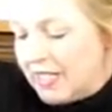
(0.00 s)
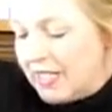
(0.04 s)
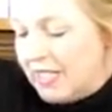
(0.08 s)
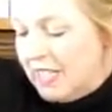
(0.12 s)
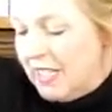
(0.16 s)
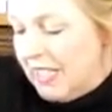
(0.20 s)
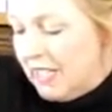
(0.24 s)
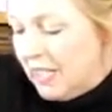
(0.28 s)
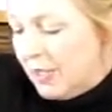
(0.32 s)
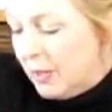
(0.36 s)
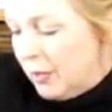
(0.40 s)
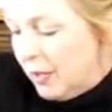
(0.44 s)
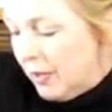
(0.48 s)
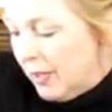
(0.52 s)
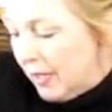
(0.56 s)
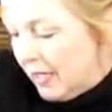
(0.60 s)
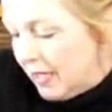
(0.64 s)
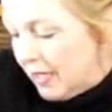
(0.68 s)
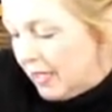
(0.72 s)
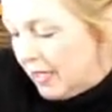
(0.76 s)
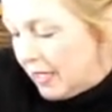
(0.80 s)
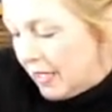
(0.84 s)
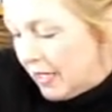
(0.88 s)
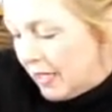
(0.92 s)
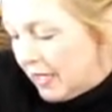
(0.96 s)
a little bit
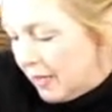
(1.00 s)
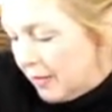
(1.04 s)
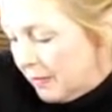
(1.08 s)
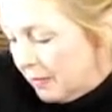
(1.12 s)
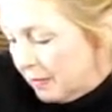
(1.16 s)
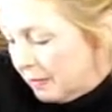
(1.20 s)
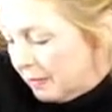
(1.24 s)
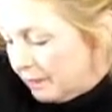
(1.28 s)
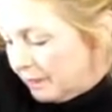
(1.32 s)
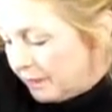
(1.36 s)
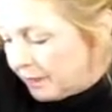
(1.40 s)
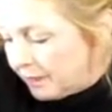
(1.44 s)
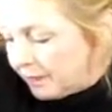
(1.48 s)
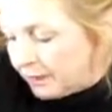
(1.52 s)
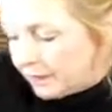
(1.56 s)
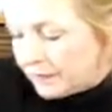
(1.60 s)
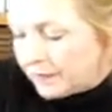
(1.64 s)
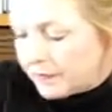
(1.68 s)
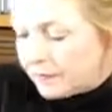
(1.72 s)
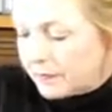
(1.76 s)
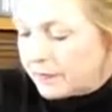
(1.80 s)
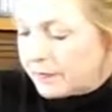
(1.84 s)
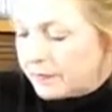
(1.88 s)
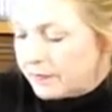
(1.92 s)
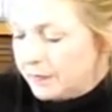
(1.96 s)
at a time.
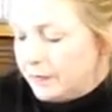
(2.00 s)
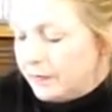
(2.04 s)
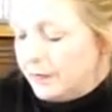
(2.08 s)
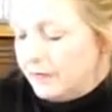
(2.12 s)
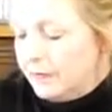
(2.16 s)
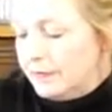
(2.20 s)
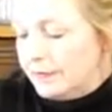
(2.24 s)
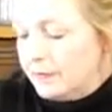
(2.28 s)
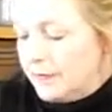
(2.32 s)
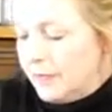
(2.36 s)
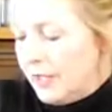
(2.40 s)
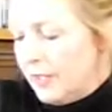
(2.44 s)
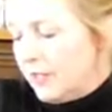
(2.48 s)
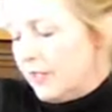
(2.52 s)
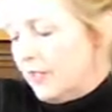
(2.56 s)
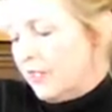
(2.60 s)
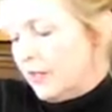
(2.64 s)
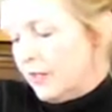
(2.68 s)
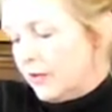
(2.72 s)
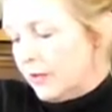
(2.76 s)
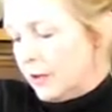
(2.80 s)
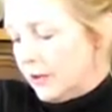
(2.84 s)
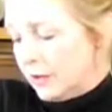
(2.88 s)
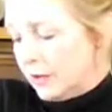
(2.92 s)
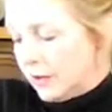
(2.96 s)
You don't
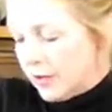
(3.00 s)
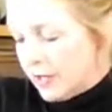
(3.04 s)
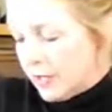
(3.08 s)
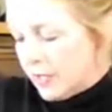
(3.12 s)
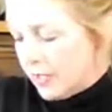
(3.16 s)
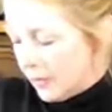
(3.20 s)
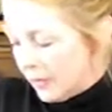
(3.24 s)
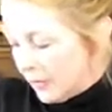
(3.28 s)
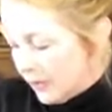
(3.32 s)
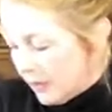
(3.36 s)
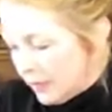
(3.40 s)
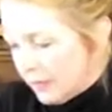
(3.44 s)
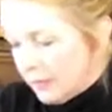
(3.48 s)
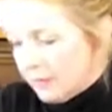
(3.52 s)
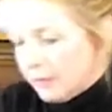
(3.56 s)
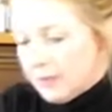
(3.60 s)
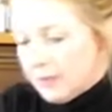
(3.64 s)
have to go crazy with it,